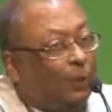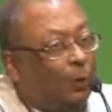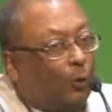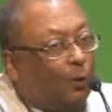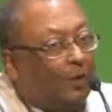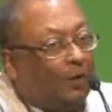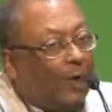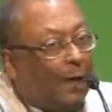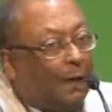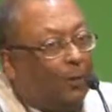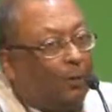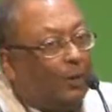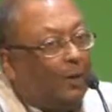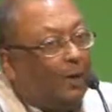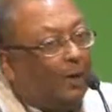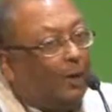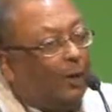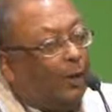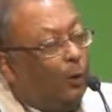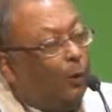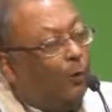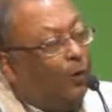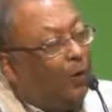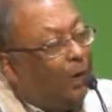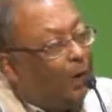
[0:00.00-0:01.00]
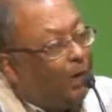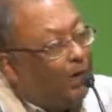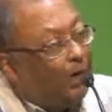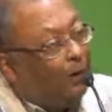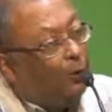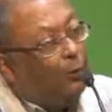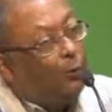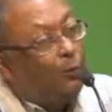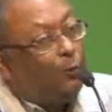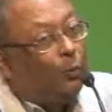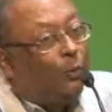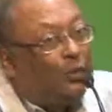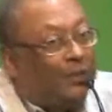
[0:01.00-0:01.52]
goes up, you cut
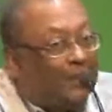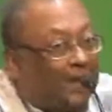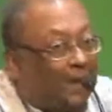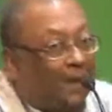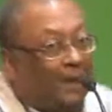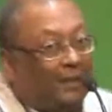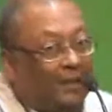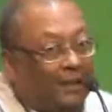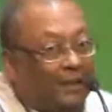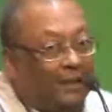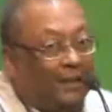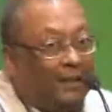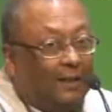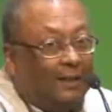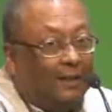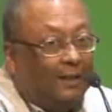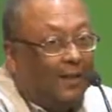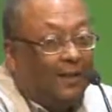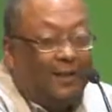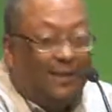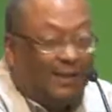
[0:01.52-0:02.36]
down to charging,